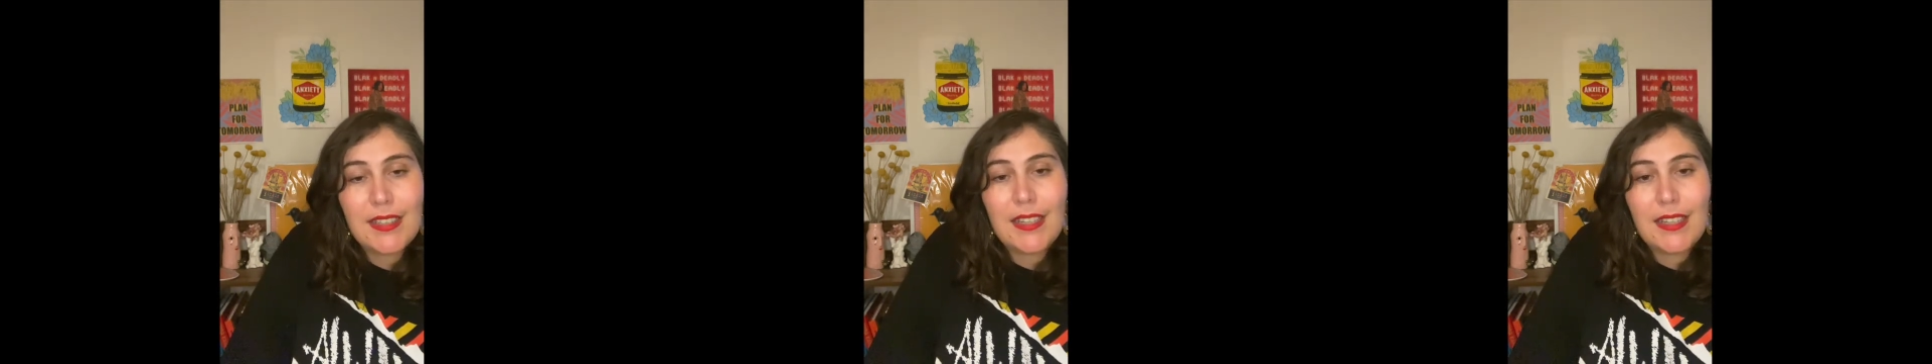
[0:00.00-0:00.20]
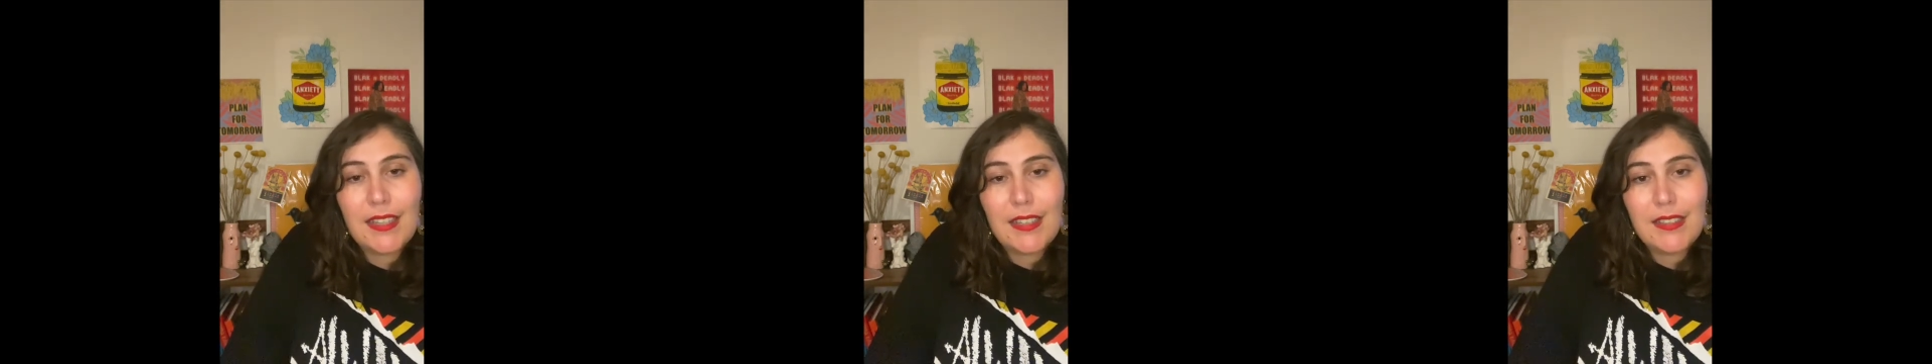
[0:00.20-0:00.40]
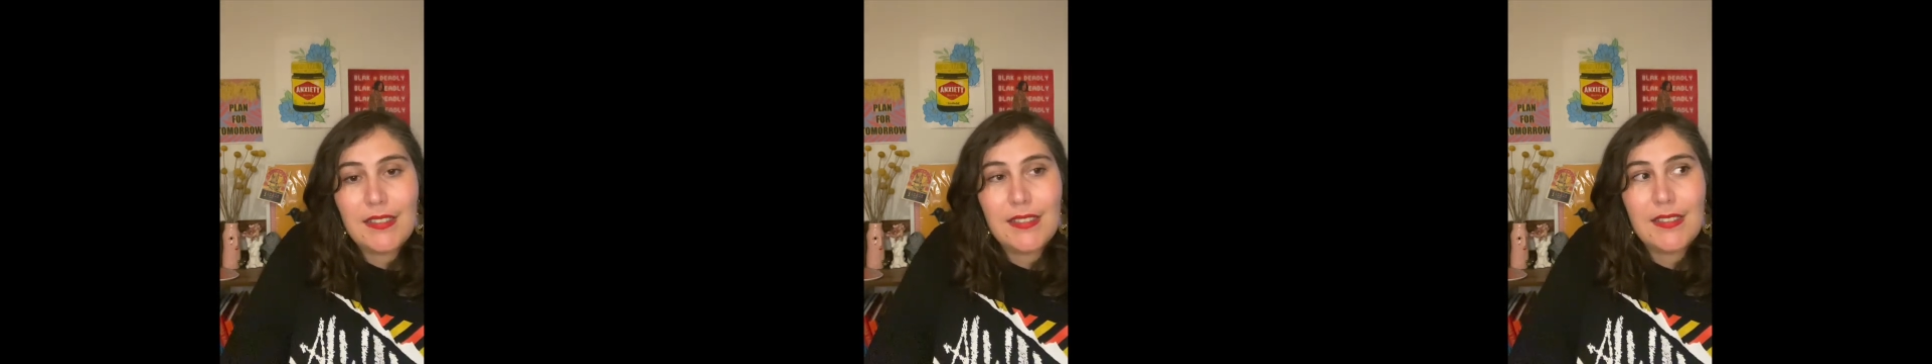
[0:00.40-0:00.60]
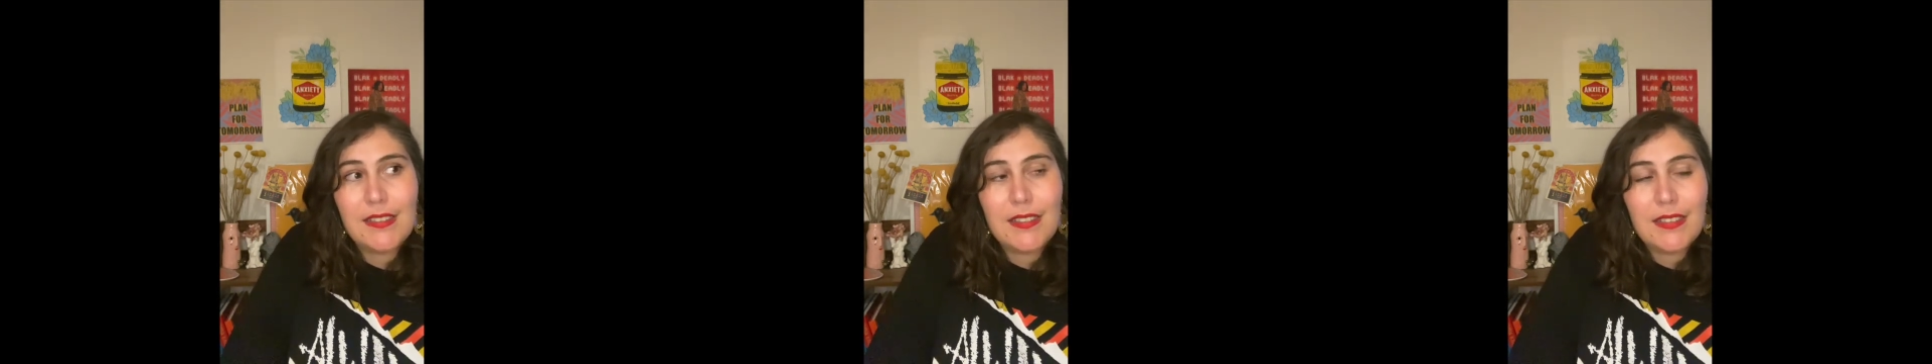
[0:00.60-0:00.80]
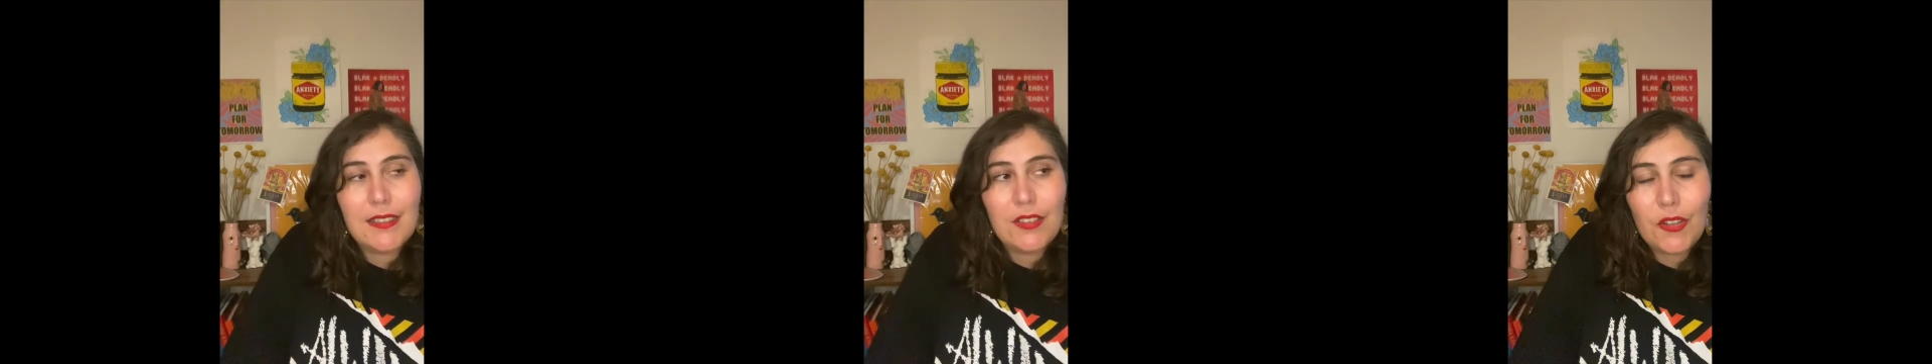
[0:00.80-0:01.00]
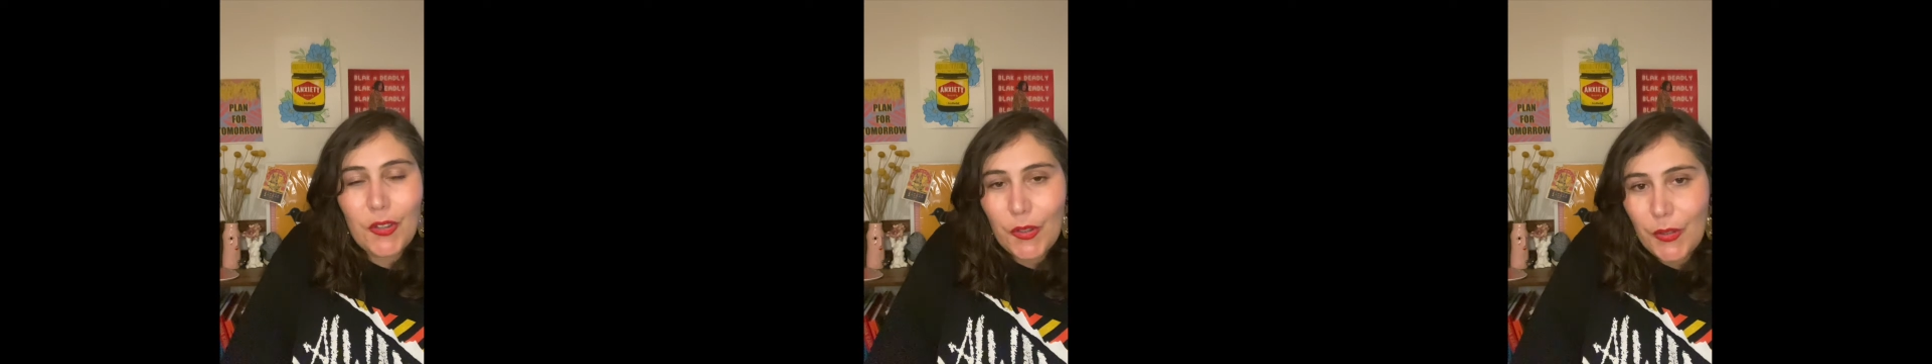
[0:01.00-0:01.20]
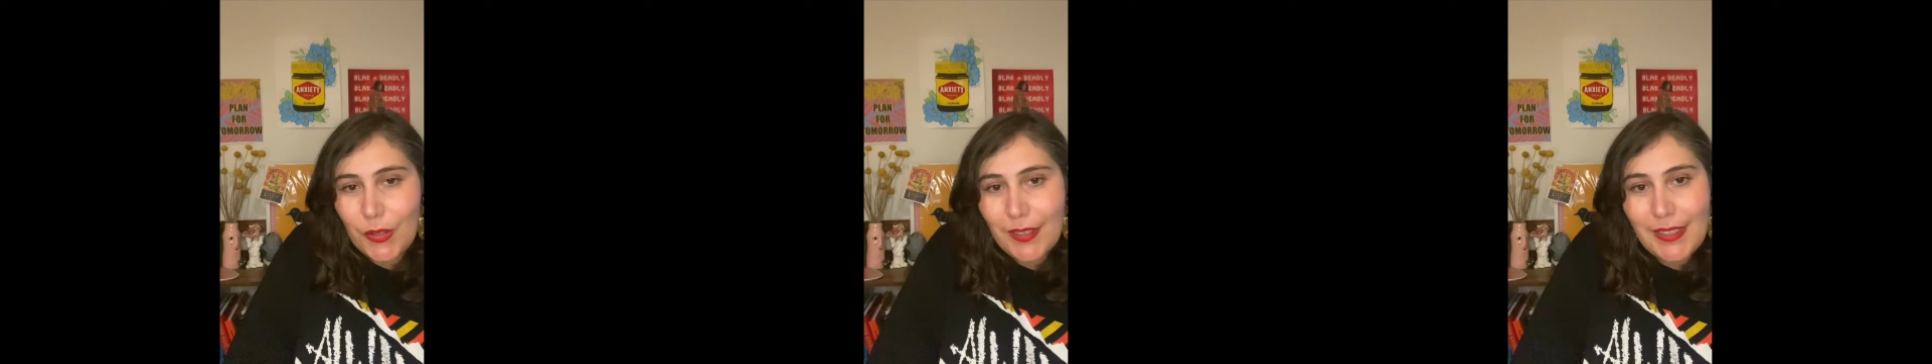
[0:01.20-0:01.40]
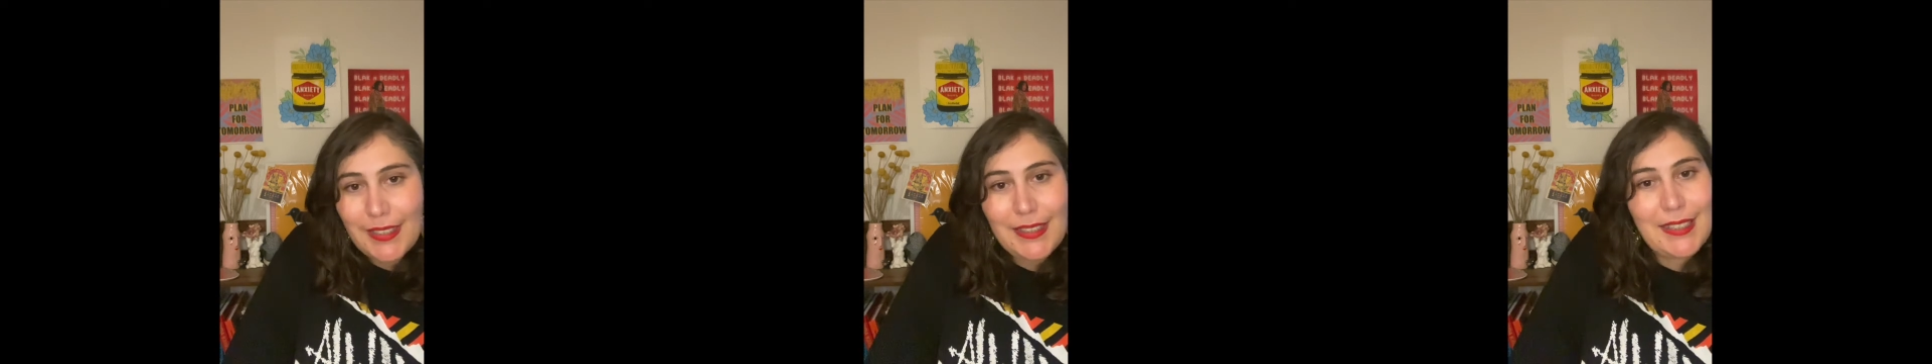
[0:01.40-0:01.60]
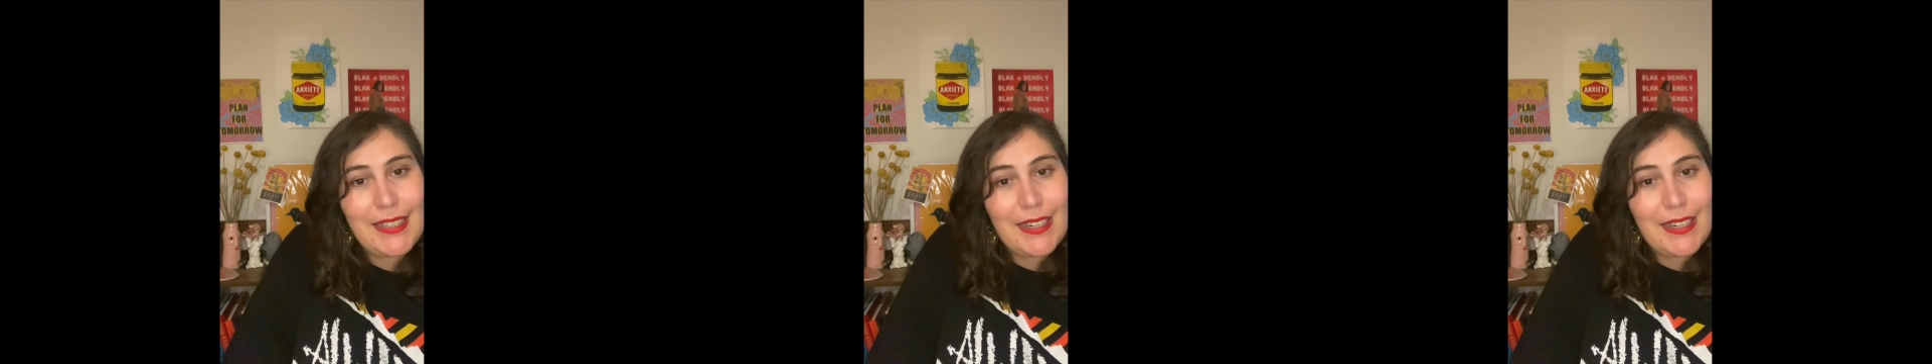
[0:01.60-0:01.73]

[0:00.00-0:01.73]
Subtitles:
and not only the